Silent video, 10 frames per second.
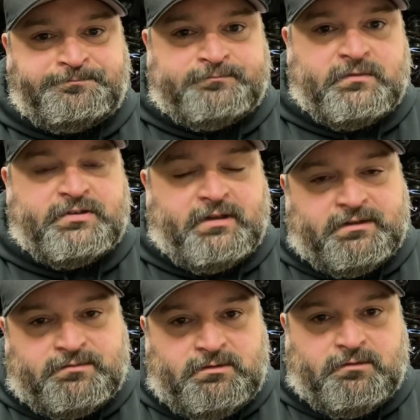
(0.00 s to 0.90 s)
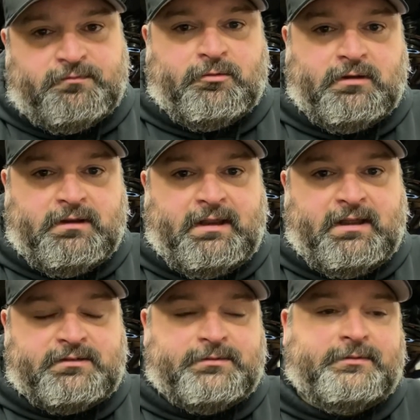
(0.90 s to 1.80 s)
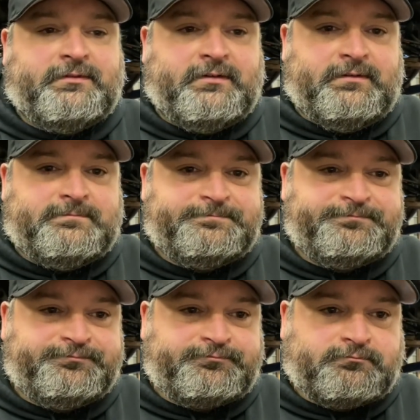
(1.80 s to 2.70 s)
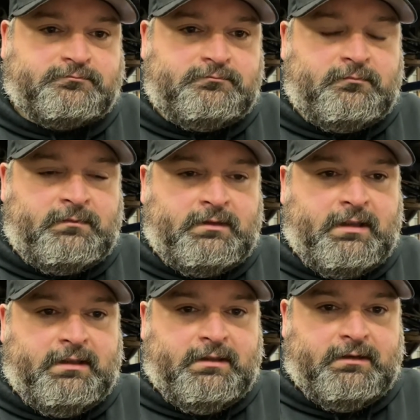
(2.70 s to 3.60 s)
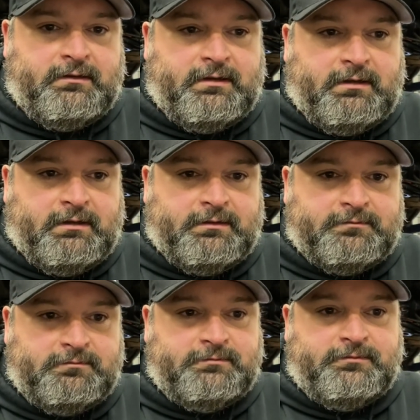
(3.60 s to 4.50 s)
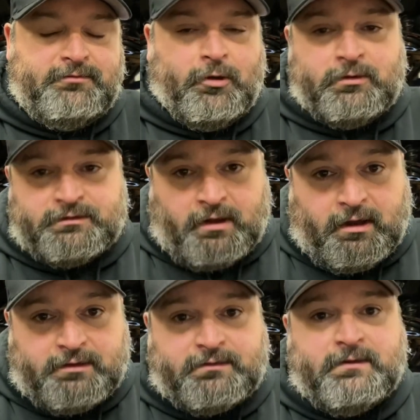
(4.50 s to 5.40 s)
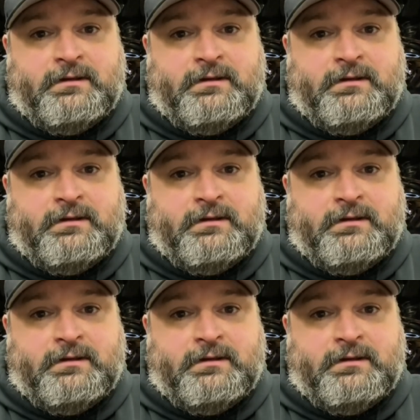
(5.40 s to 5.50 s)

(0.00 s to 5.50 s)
Still has, you know, 4-lug axles and no exhaust,